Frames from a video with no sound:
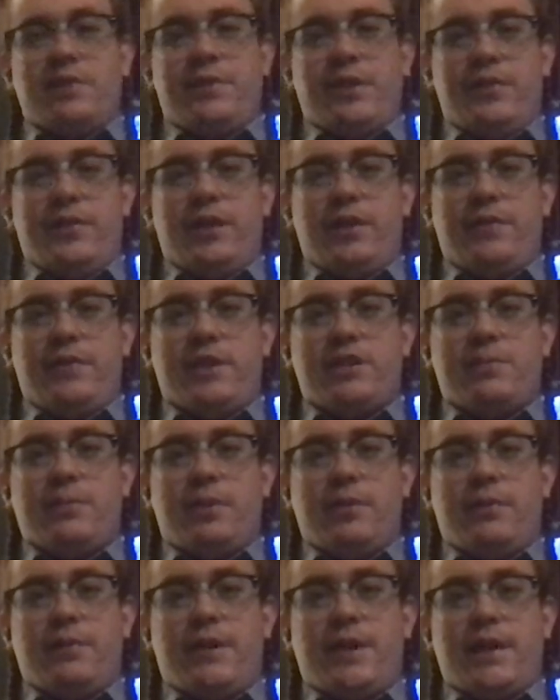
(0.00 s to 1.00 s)
giving
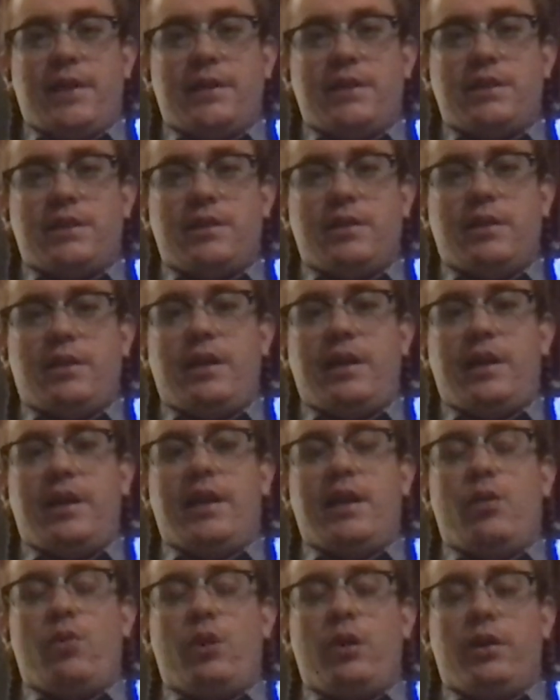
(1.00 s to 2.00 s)
investment advice
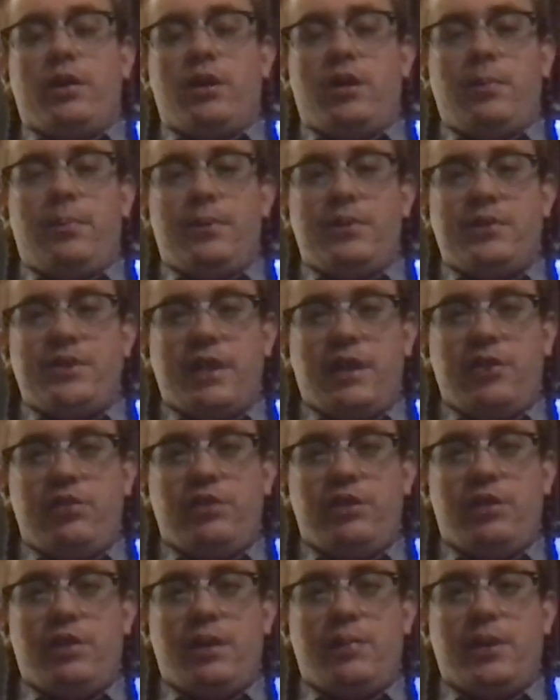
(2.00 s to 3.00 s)
and I want
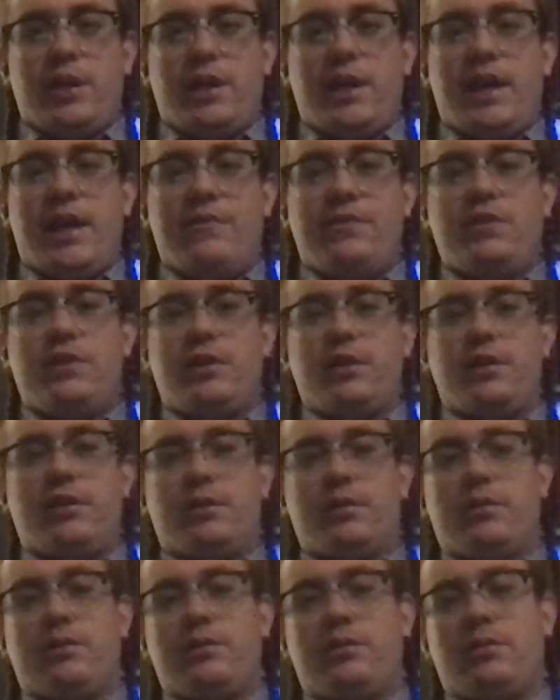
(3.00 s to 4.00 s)
compensation, I'm going to have
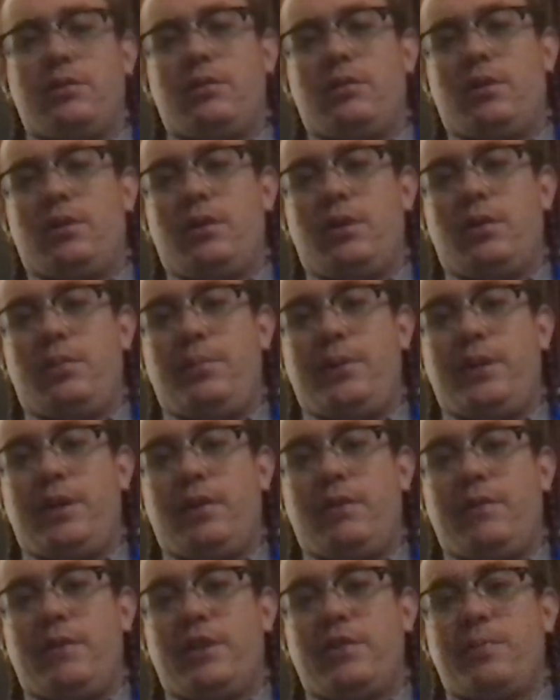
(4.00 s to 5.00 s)
to be an
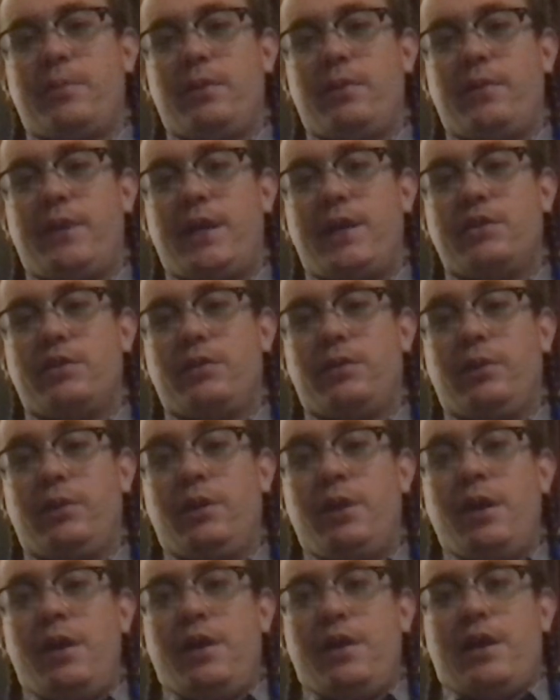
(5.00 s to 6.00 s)
investment advisor.
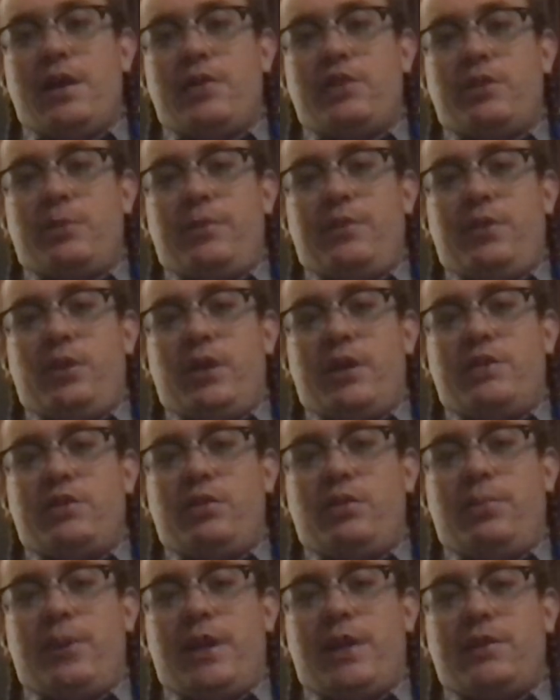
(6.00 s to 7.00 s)
Now, some of you, after
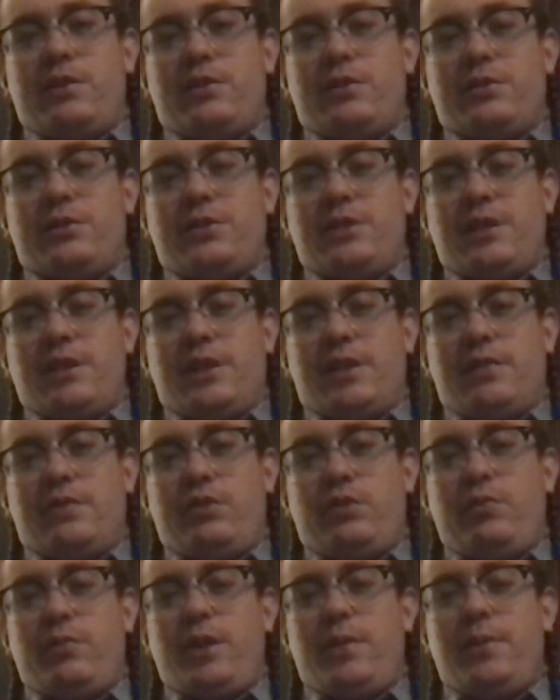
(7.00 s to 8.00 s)
you pass your 6,
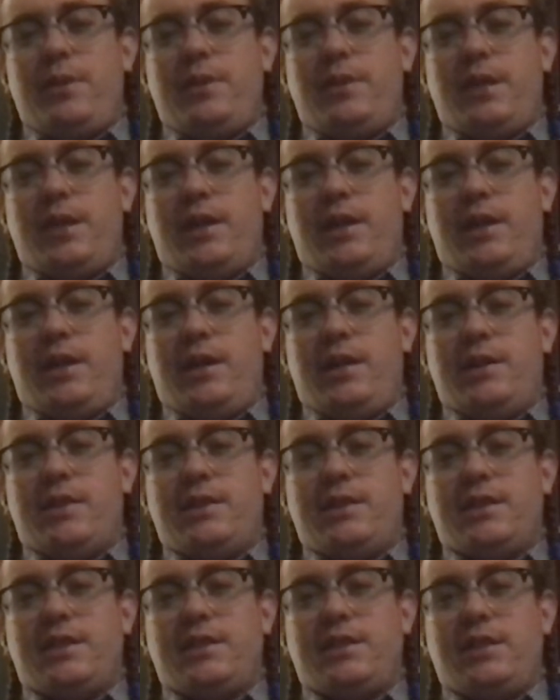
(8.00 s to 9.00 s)
you may be taking a
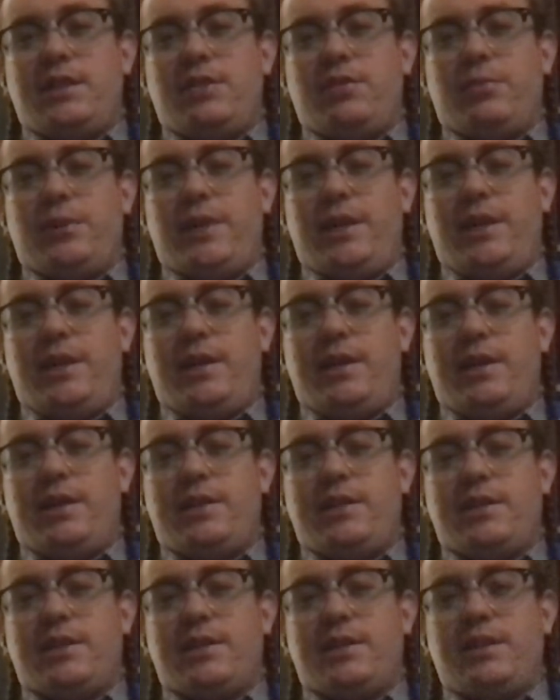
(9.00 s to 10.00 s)
63 and a
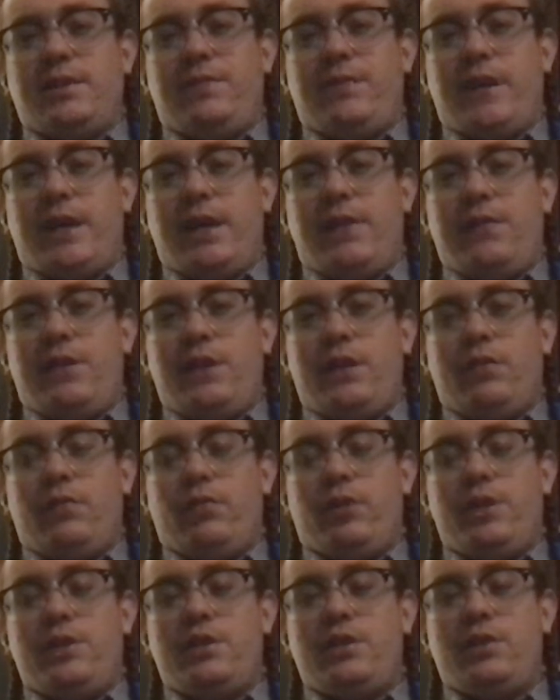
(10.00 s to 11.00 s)
65. And the
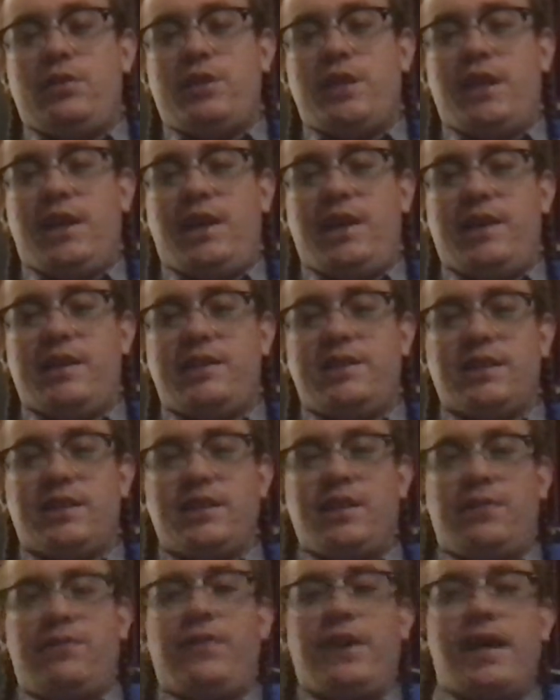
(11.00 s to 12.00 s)
reason you're taking a
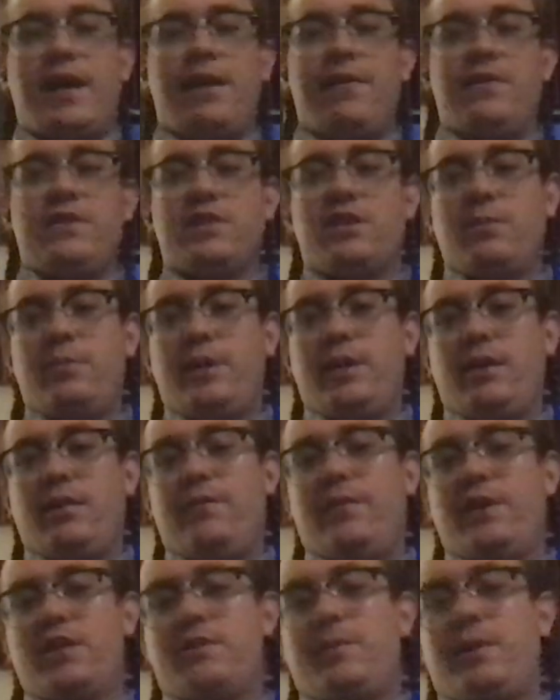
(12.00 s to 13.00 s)
65 is to be an
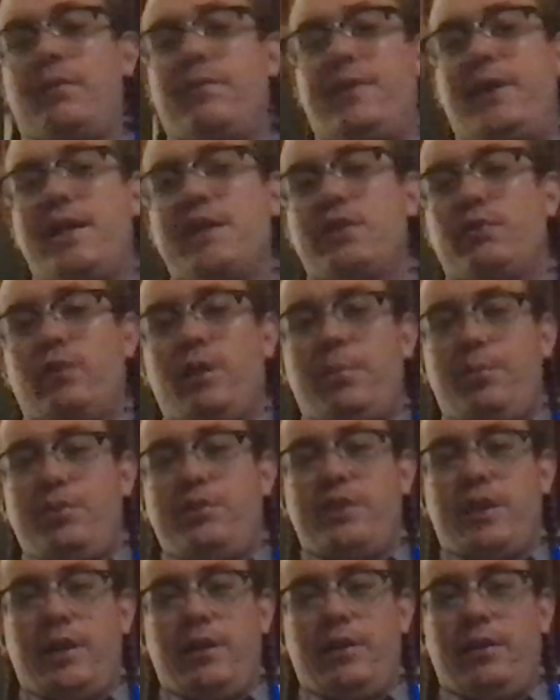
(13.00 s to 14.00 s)
investment advisor
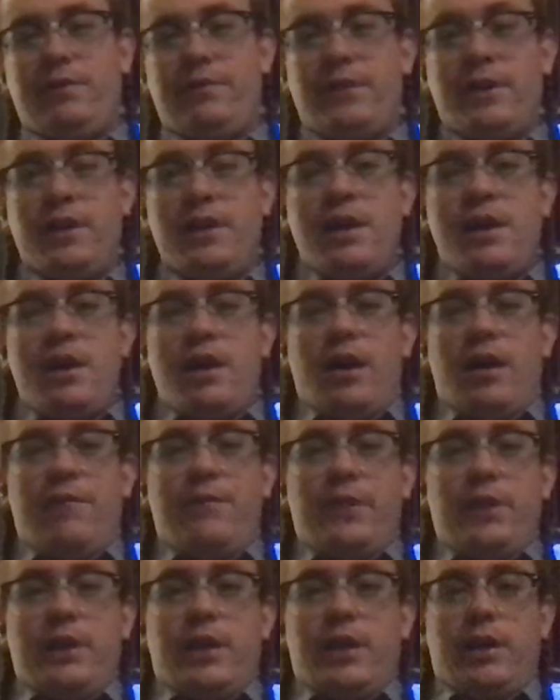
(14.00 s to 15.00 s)
representative
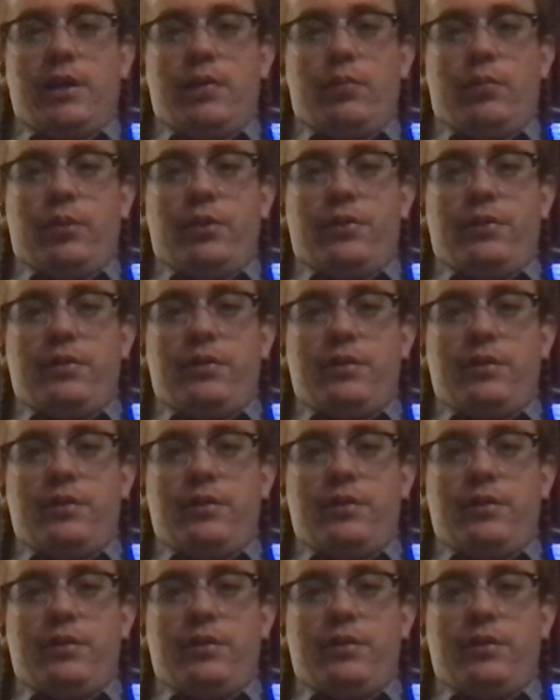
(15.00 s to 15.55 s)
affiliated with,